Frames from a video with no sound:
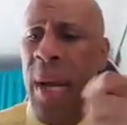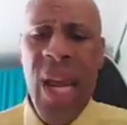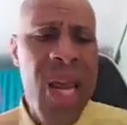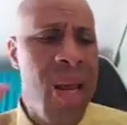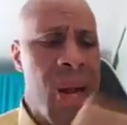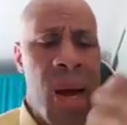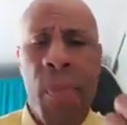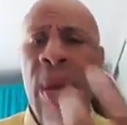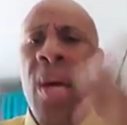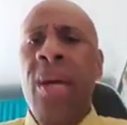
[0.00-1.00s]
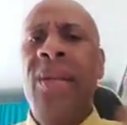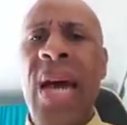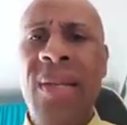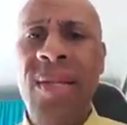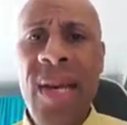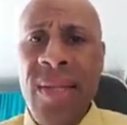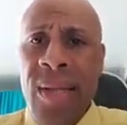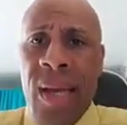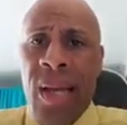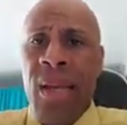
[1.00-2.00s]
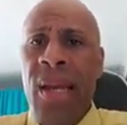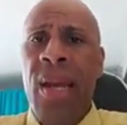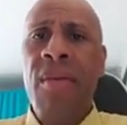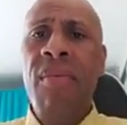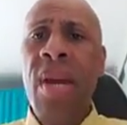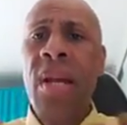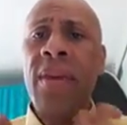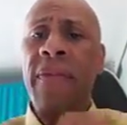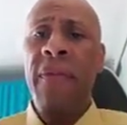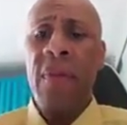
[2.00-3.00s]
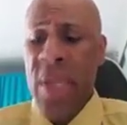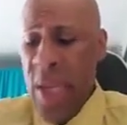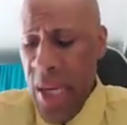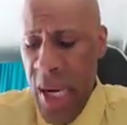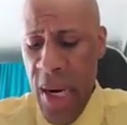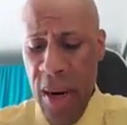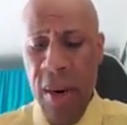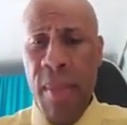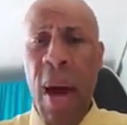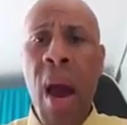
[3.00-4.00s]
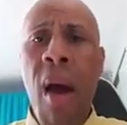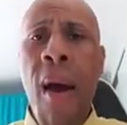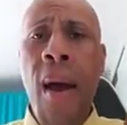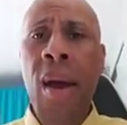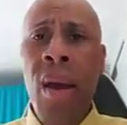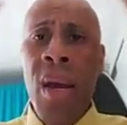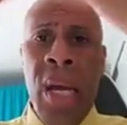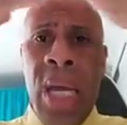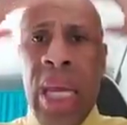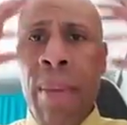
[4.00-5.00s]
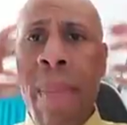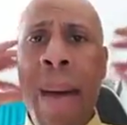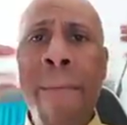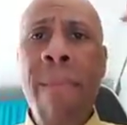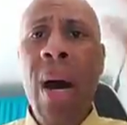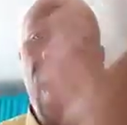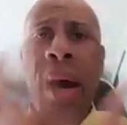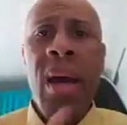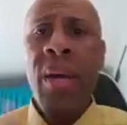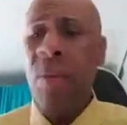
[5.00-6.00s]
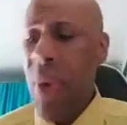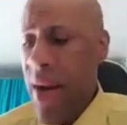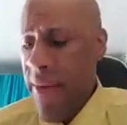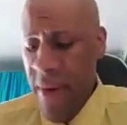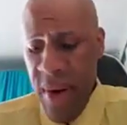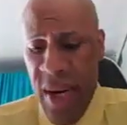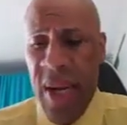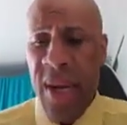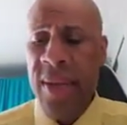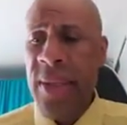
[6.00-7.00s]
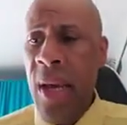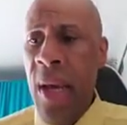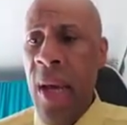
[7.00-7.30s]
I ate it up, digest it, and get it really fully in here in my heart, in my mind, whatever it is.